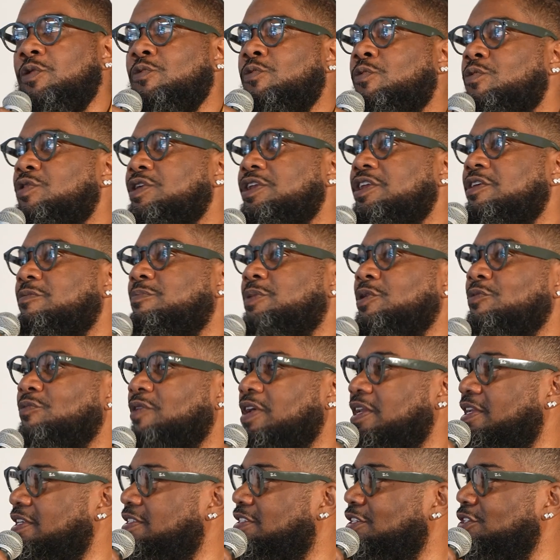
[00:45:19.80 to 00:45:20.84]
we wouldn't have been
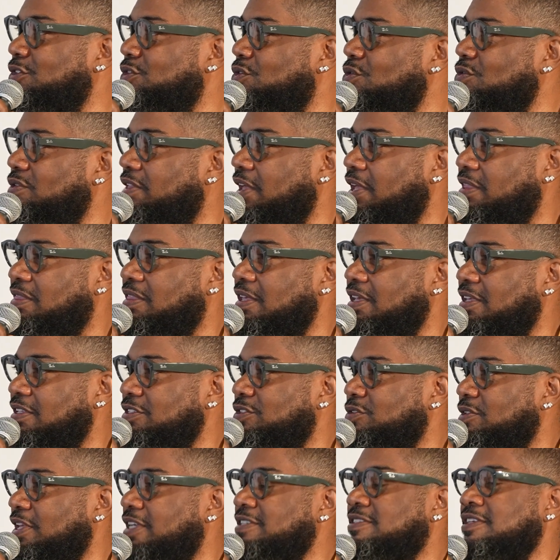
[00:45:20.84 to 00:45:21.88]
ready to do that then.
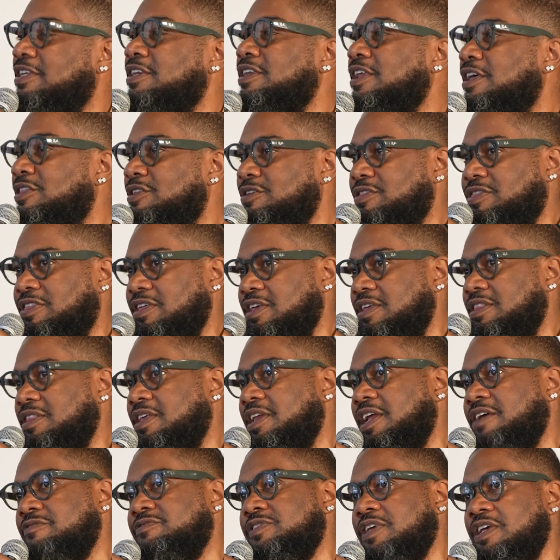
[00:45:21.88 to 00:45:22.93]
So that's another thing
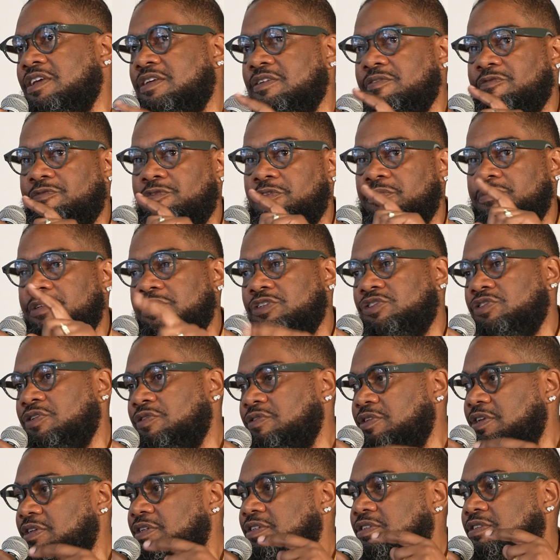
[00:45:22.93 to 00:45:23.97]
that I've taken from this
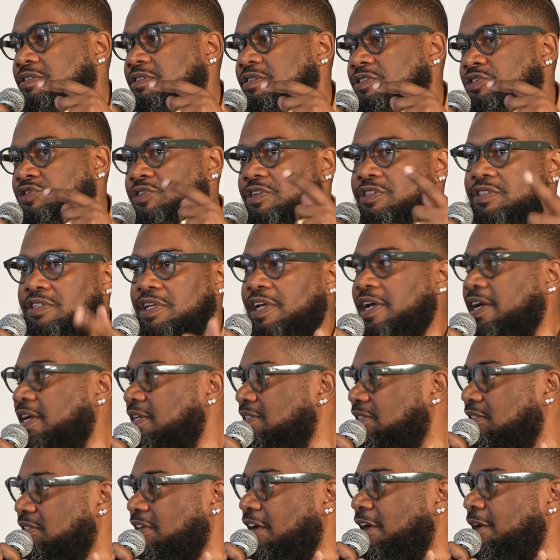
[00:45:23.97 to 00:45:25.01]
journey is to mm. trust
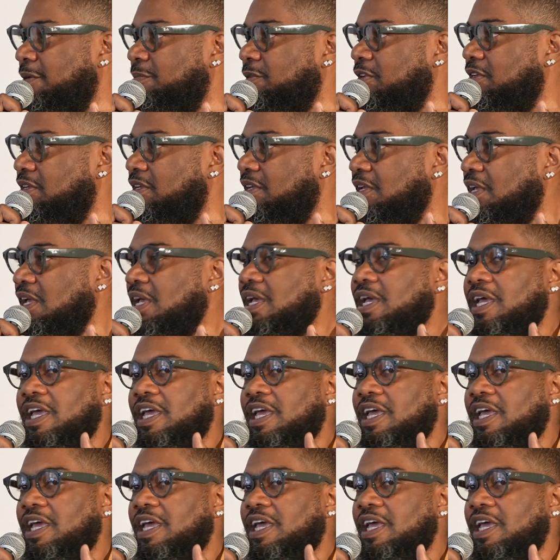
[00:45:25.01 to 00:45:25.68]
God's timing.